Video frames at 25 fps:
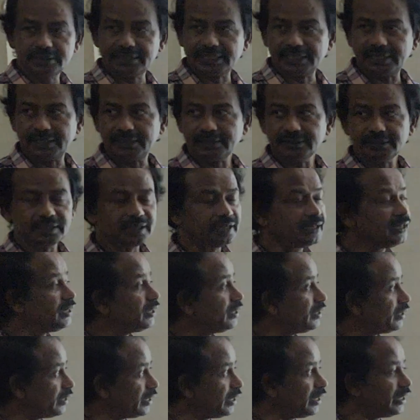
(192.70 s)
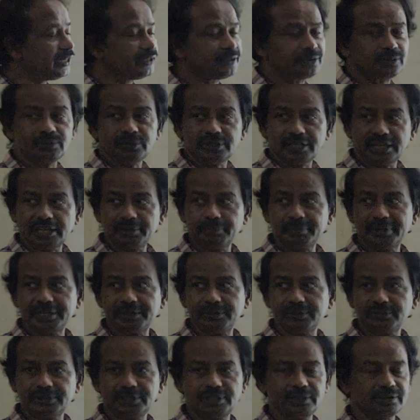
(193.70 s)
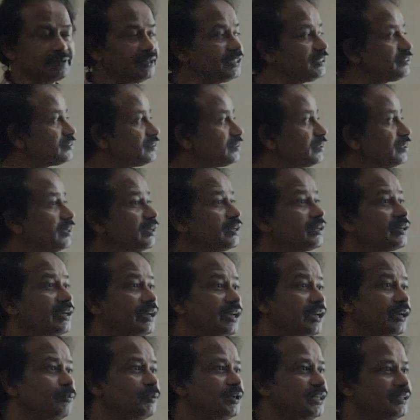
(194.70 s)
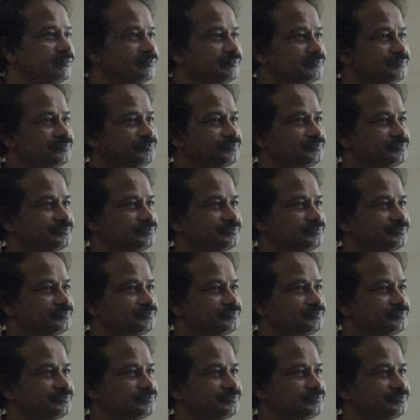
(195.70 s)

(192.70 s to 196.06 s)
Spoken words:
tan k2 a by 2 equals k1.